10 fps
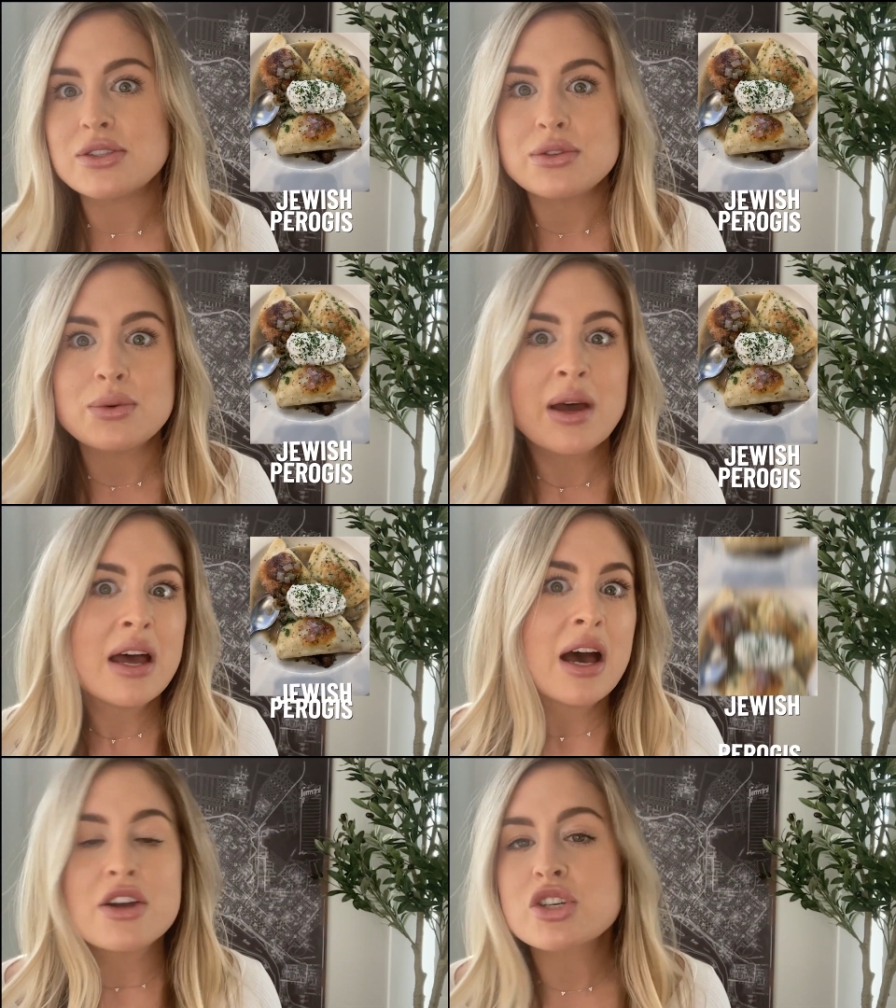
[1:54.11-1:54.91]
to
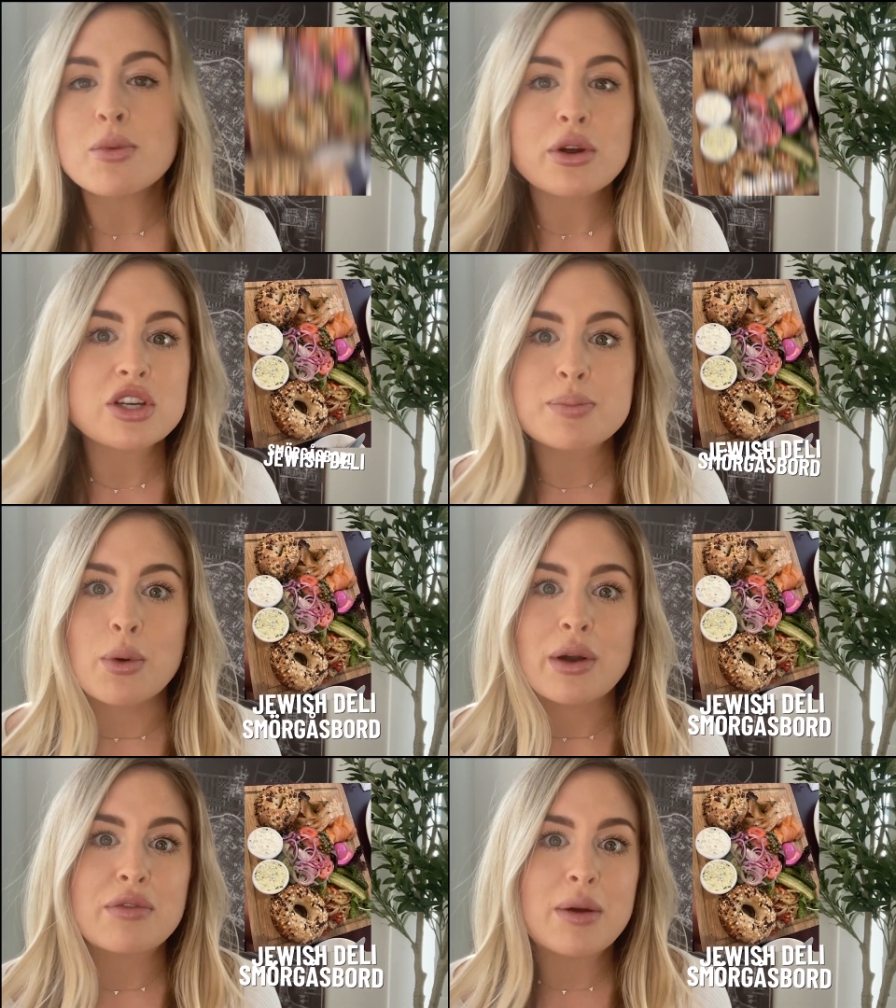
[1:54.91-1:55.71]
a
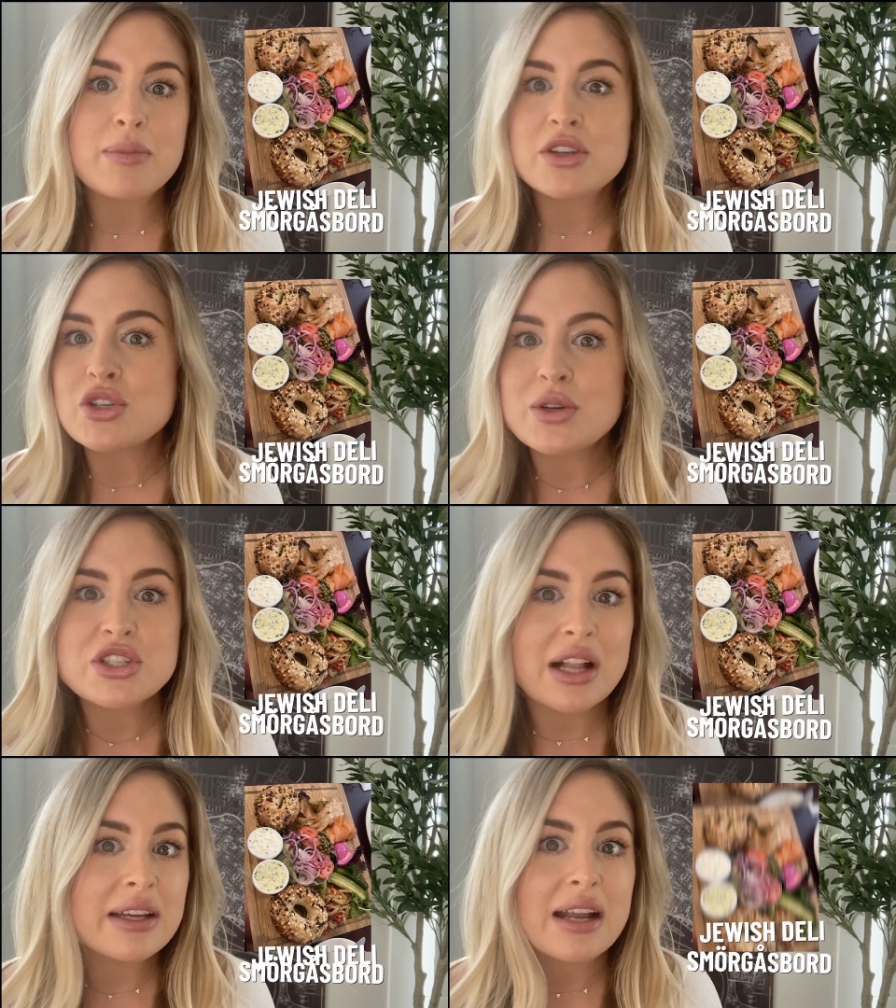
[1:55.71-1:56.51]
smorgasbord from the Jewish
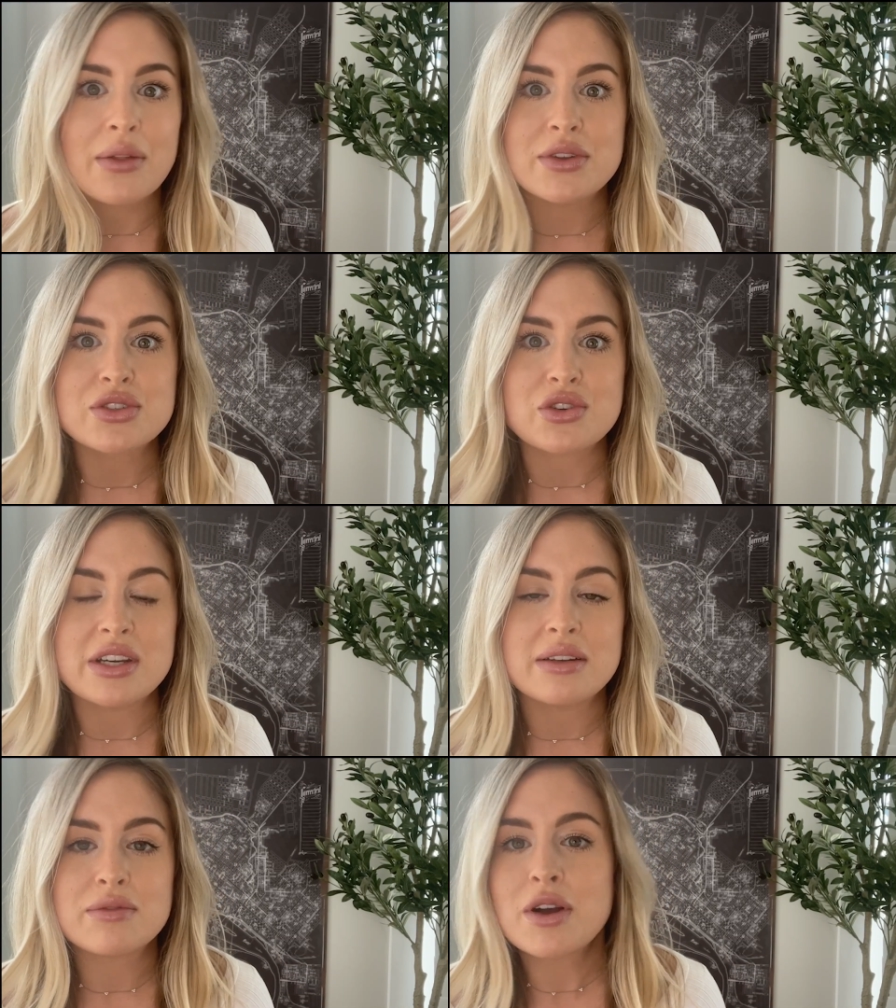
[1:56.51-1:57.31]
deli down the
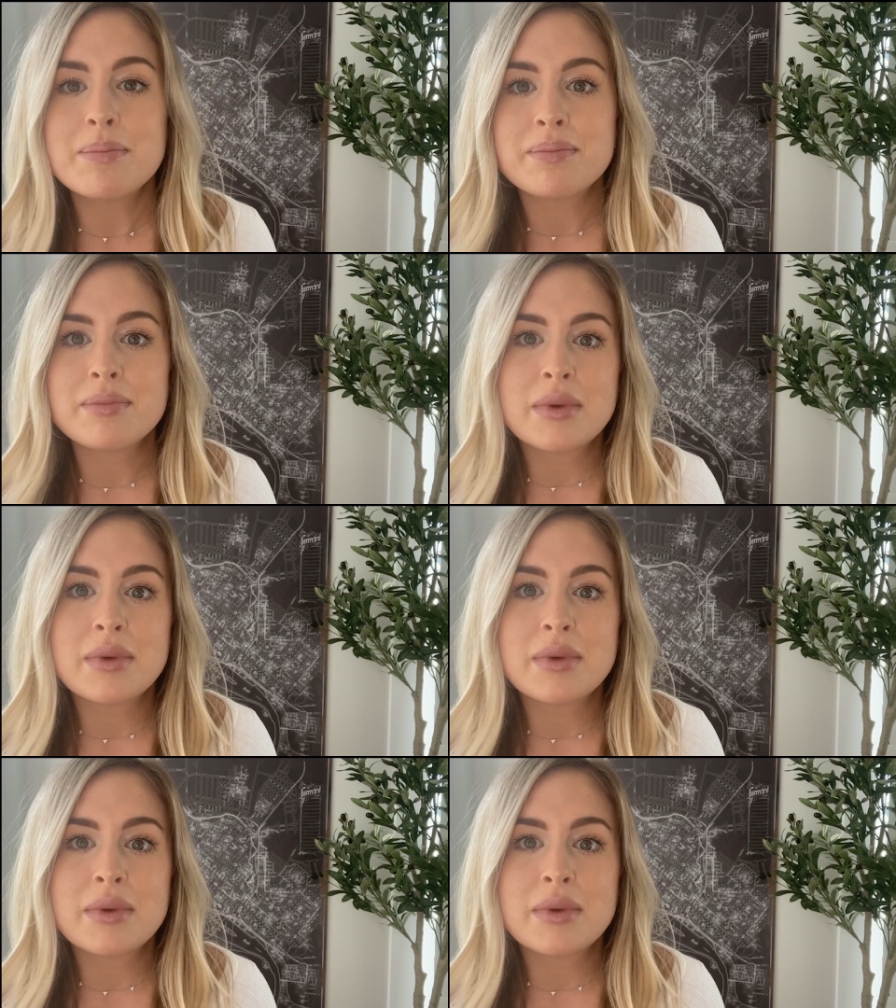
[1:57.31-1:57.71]
street, from